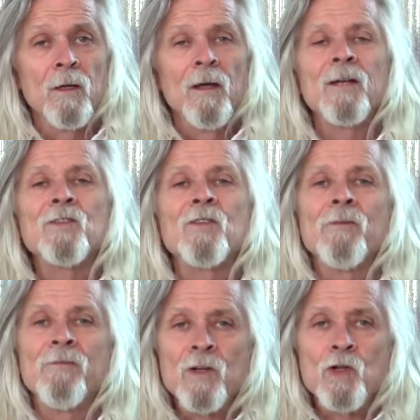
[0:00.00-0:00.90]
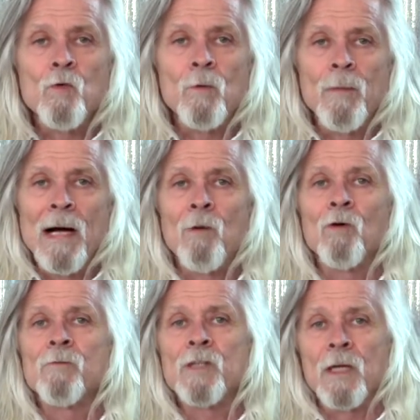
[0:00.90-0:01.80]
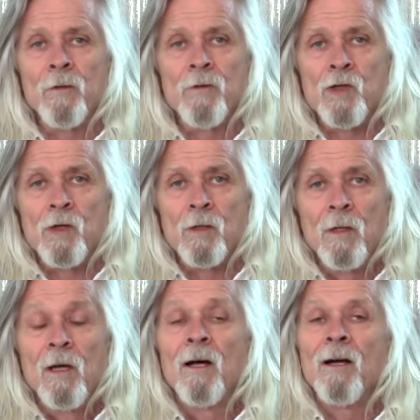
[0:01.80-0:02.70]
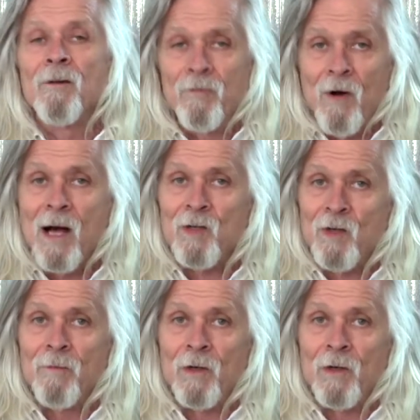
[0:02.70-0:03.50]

It's the visual power of television at a fraction of the